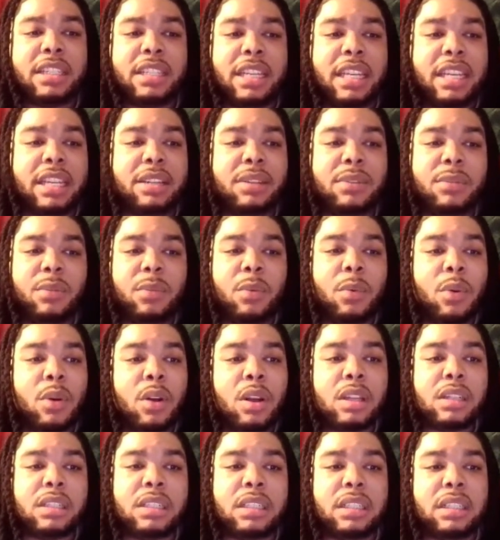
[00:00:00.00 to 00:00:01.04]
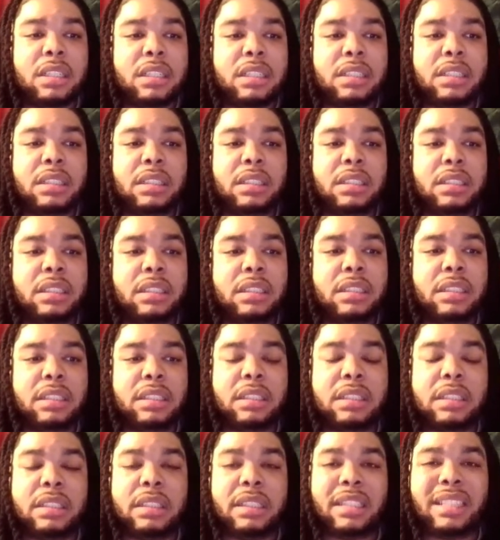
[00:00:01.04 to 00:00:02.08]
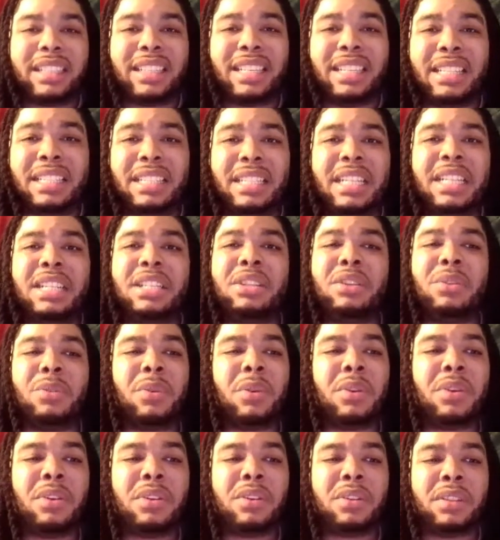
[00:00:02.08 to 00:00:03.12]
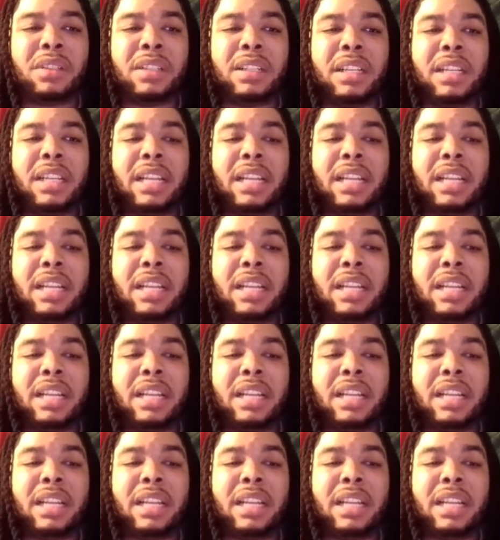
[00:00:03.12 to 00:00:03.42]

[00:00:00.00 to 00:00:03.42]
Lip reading: didn't want to continue on.